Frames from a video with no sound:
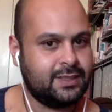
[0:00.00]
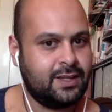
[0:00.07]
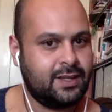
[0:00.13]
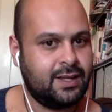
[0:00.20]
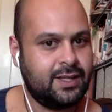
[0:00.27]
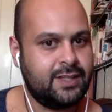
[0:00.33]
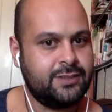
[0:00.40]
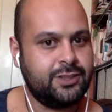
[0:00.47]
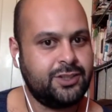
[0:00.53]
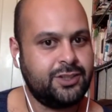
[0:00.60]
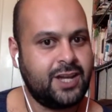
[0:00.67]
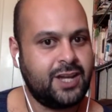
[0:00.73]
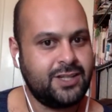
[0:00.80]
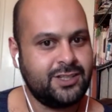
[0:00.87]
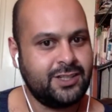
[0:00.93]

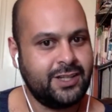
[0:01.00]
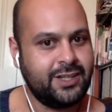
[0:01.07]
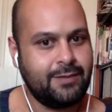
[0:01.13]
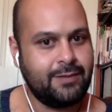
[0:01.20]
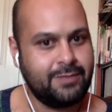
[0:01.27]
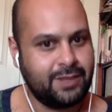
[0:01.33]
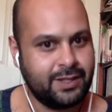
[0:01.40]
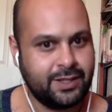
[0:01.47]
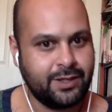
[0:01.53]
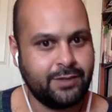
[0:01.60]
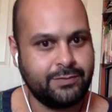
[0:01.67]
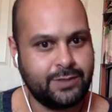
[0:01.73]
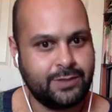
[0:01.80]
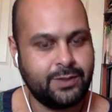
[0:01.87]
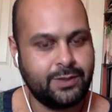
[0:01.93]
Internationally, I'm thinking
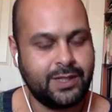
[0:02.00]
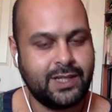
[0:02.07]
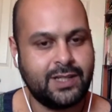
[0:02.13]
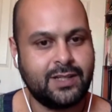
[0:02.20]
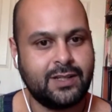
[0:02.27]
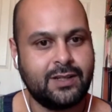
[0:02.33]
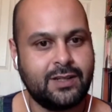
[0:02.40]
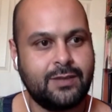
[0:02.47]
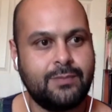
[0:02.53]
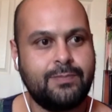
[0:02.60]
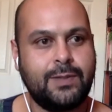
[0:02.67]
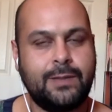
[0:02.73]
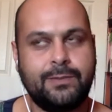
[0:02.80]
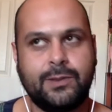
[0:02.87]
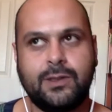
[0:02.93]
of doing
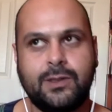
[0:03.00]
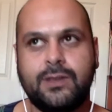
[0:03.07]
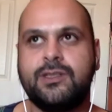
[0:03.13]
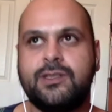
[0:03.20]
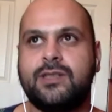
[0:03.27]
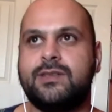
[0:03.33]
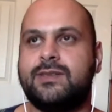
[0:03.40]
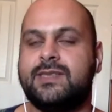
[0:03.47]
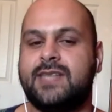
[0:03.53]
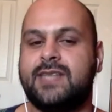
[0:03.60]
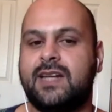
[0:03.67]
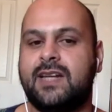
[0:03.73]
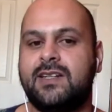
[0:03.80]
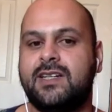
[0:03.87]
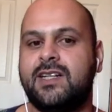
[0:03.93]
people just
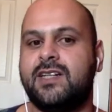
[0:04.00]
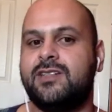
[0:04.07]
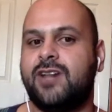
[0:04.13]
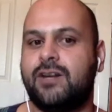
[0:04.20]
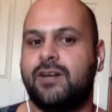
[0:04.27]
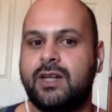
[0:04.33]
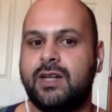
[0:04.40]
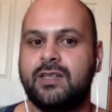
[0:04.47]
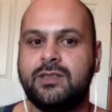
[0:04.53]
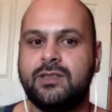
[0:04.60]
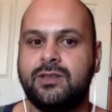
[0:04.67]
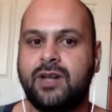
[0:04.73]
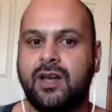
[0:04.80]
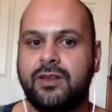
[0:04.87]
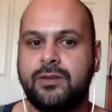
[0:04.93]
sending it directly
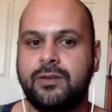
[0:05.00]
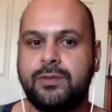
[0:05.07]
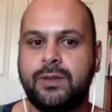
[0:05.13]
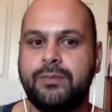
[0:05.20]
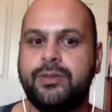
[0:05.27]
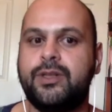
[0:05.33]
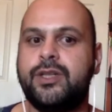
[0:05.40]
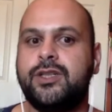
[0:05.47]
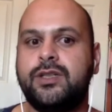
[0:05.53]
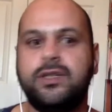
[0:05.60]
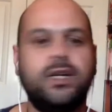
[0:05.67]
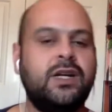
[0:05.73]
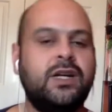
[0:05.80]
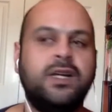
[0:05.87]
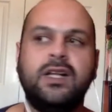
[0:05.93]
to other people in
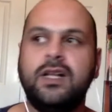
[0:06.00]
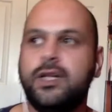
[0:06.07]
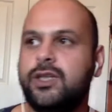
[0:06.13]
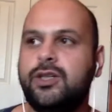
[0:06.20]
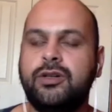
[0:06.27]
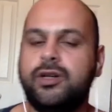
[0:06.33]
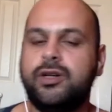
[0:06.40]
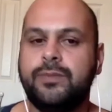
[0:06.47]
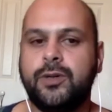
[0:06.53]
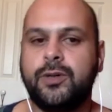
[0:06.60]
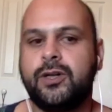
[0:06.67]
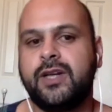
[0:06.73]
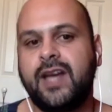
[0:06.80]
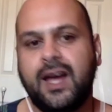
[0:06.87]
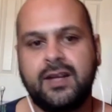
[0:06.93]
Europe or
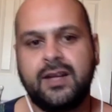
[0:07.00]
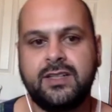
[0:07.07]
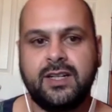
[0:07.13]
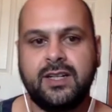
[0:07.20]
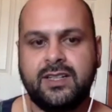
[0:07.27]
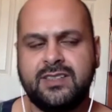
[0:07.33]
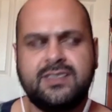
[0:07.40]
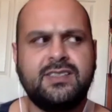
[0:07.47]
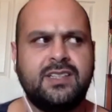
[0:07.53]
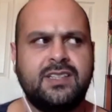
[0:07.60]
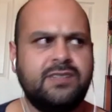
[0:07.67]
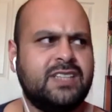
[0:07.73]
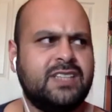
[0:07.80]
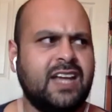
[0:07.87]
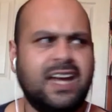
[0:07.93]
Canada, because
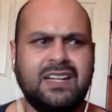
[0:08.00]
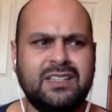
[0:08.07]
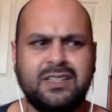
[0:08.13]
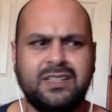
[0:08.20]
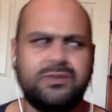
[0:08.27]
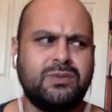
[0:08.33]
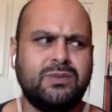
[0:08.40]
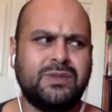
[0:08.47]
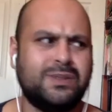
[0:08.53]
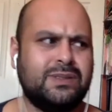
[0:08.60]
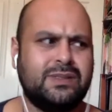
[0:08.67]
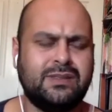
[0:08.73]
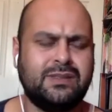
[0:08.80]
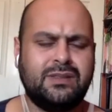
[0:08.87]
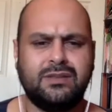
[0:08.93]
even Canada
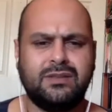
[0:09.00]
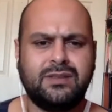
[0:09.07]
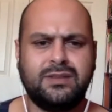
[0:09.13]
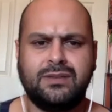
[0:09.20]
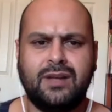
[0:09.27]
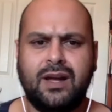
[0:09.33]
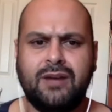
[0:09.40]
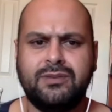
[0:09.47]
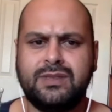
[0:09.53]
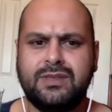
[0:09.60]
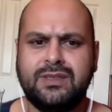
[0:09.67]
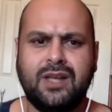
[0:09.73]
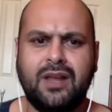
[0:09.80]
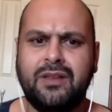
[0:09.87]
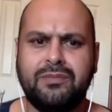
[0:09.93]
was,
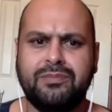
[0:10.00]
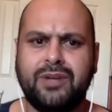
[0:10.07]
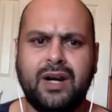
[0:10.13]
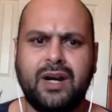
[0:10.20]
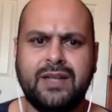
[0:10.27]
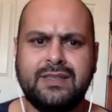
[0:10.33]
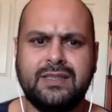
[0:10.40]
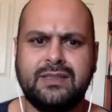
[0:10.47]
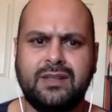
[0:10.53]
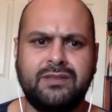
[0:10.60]
saw the prices of